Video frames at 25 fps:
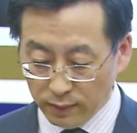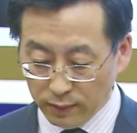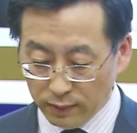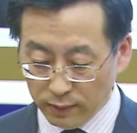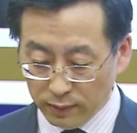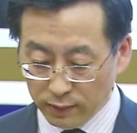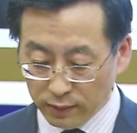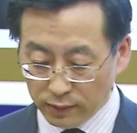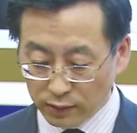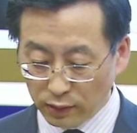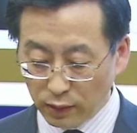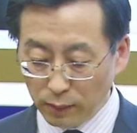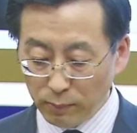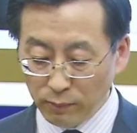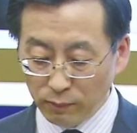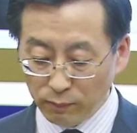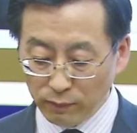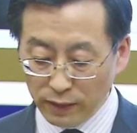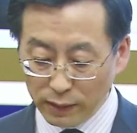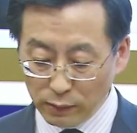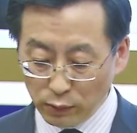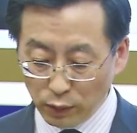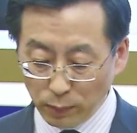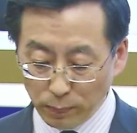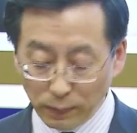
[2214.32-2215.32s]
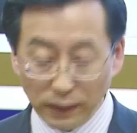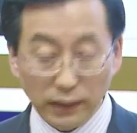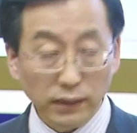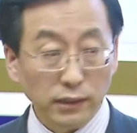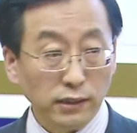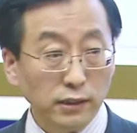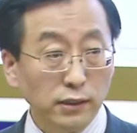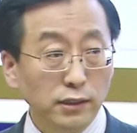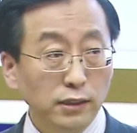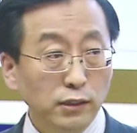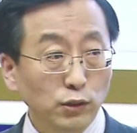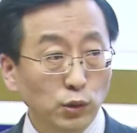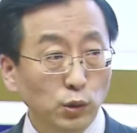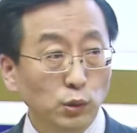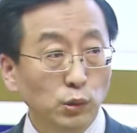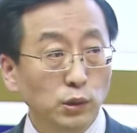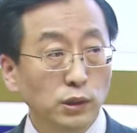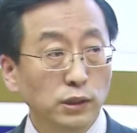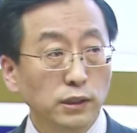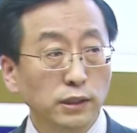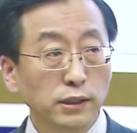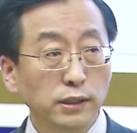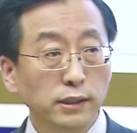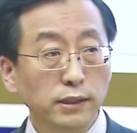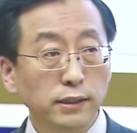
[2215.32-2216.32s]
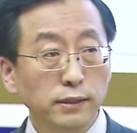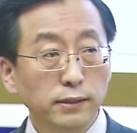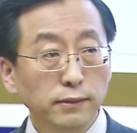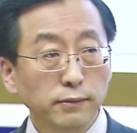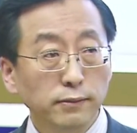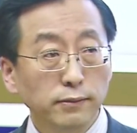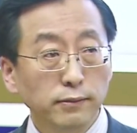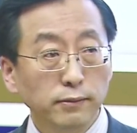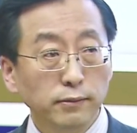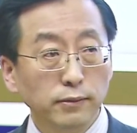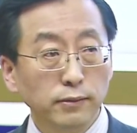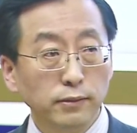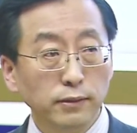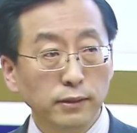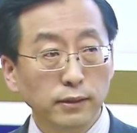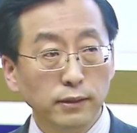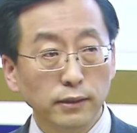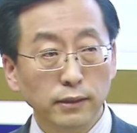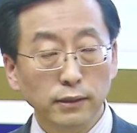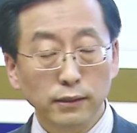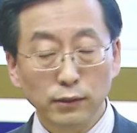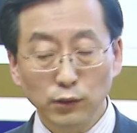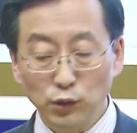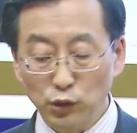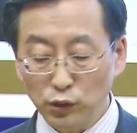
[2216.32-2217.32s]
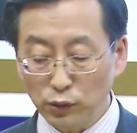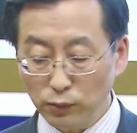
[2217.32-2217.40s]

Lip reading: So I'm very pleased to see the